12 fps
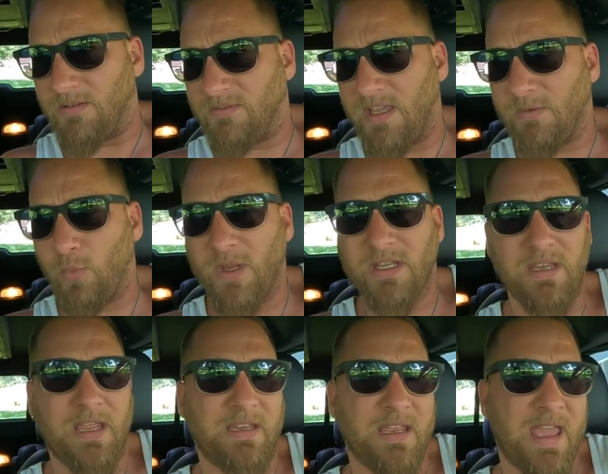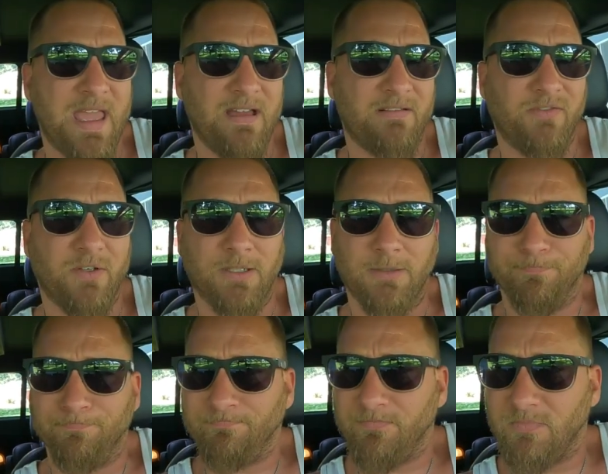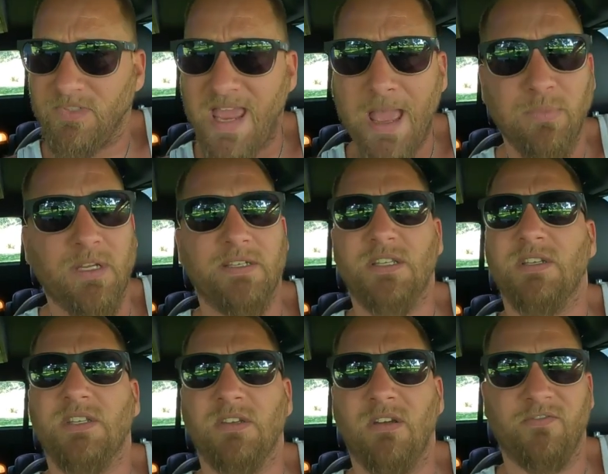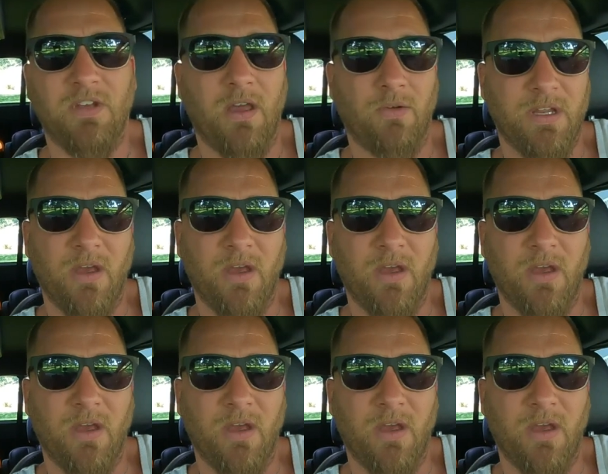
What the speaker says: they went and they have tablets and stuff now.